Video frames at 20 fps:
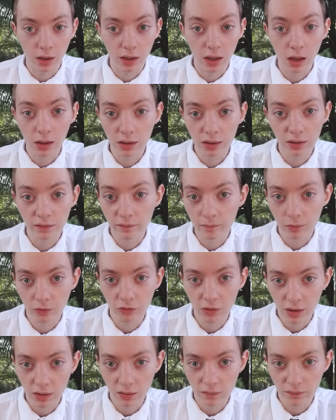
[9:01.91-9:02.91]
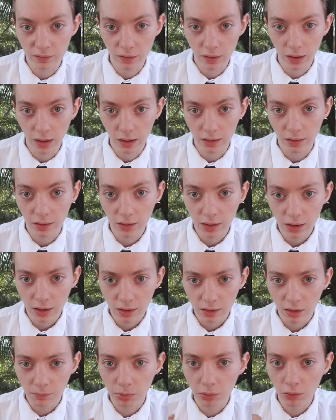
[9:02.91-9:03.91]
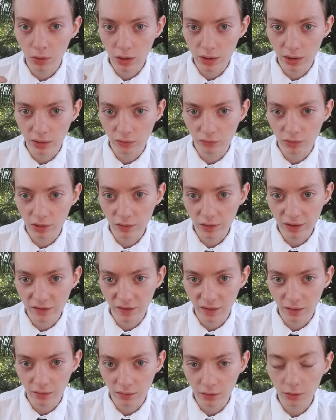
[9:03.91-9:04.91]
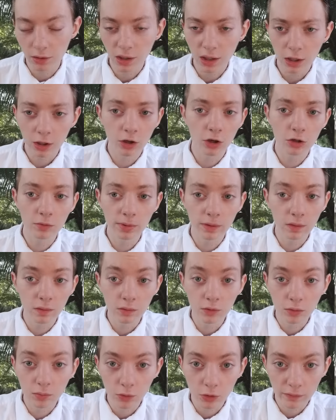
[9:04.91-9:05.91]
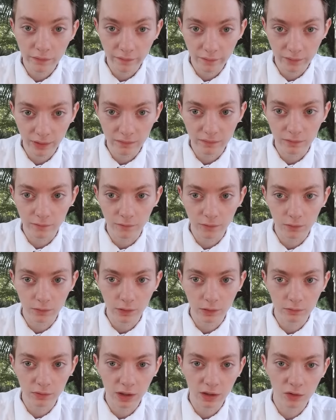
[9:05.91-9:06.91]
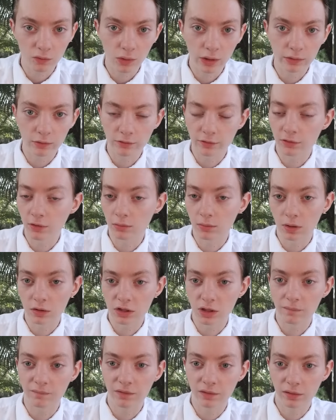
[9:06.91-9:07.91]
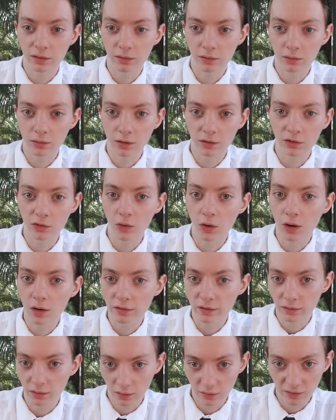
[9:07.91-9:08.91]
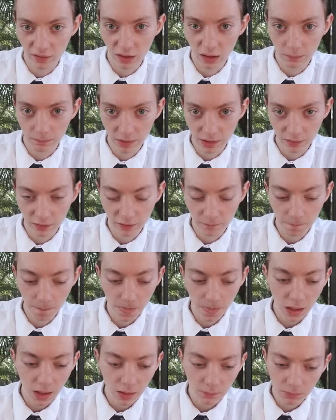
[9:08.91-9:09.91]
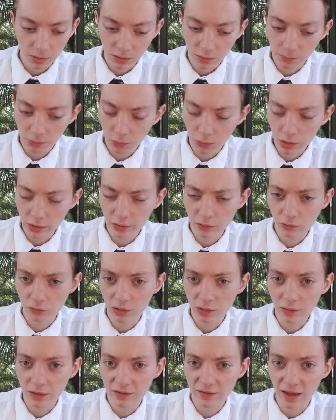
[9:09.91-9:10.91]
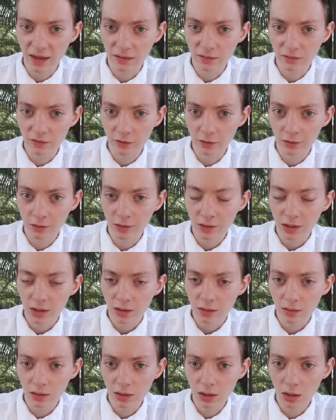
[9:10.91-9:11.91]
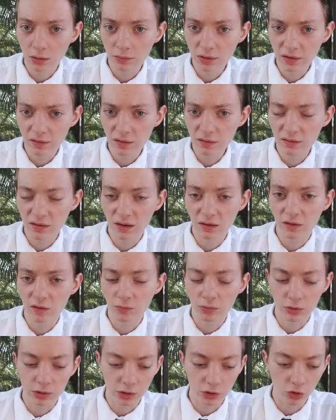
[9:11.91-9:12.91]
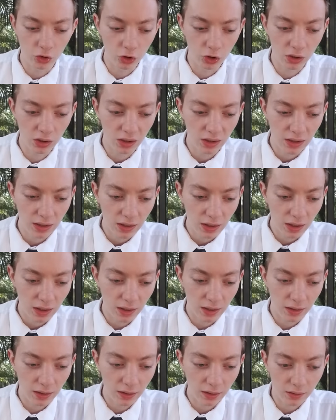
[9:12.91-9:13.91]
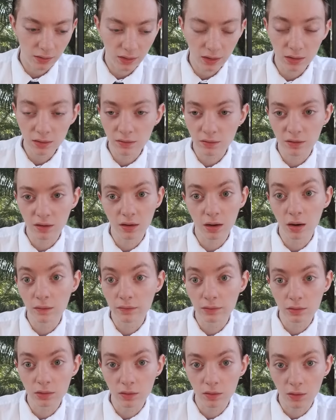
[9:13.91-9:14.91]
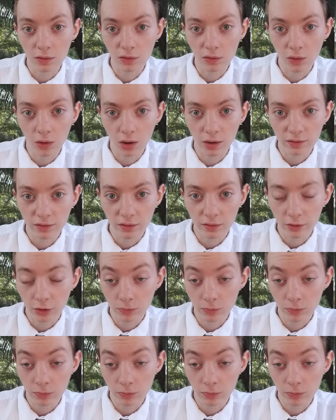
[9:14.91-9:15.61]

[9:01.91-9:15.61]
I gotta give them credit for that. The pork is really tender, could be a little more flavorful though. That's why there's so much emphasis on the sauce and the toppings. But the pork is really tender, you know, it, it tastes pretty good. Uh, it is covered in the sauce.